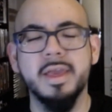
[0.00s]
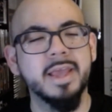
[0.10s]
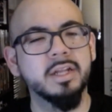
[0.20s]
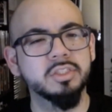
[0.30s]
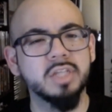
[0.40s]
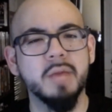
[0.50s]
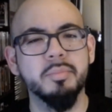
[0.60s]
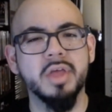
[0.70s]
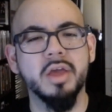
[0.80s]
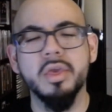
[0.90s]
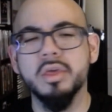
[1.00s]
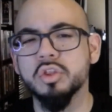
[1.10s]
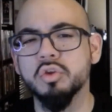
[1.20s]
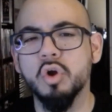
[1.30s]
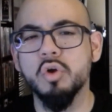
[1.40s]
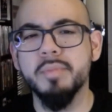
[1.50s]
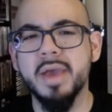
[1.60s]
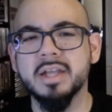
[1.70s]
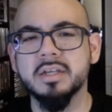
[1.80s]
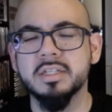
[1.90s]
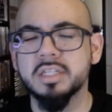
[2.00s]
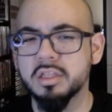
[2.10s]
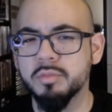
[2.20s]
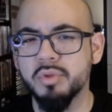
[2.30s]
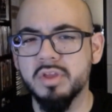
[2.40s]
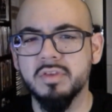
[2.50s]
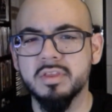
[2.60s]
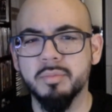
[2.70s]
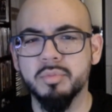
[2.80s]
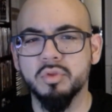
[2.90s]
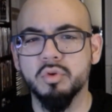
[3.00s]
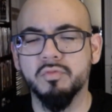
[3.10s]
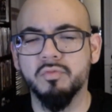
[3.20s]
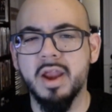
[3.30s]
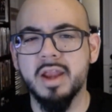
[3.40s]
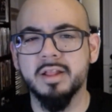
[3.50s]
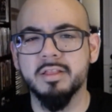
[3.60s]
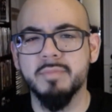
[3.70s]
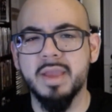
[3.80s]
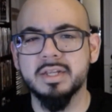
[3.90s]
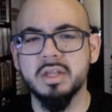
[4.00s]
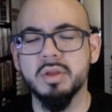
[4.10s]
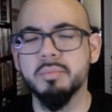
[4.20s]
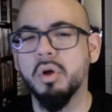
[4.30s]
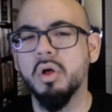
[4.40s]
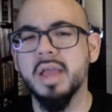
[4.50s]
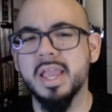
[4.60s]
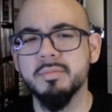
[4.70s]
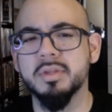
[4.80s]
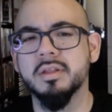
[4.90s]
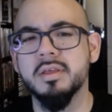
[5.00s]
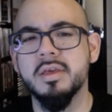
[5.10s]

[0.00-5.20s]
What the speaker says: And on top of that, you go back to this previous episode of Friday Night SmackDown, and Paul Heyman